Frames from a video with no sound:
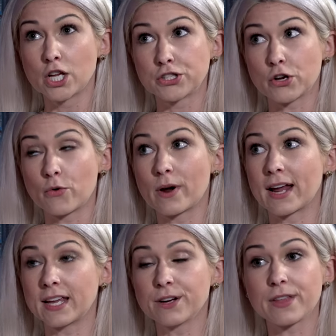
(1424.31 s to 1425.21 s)
So when
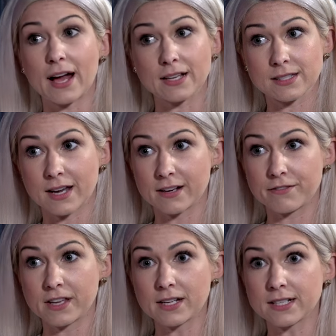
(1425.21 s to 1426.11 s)
I hear that side
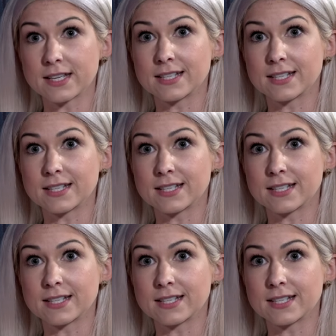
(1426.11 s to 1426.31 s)
of things,